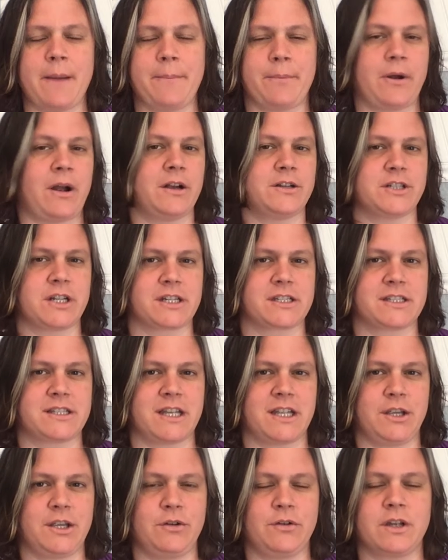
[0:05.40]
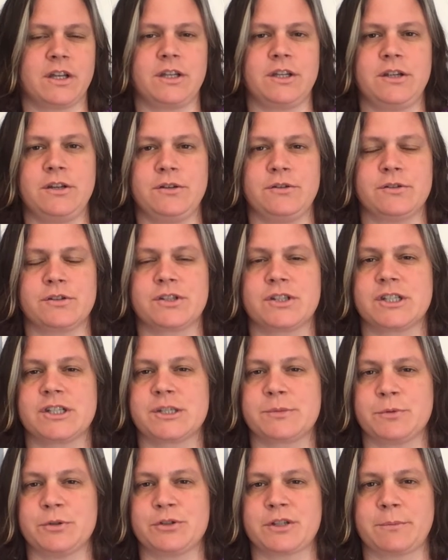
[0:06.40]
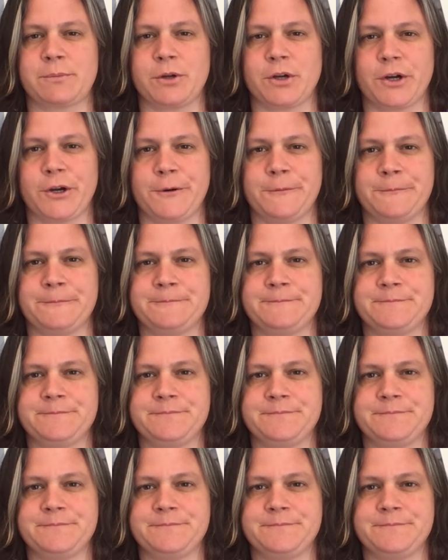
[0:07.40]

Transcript: projects that you can use to spruce up your home.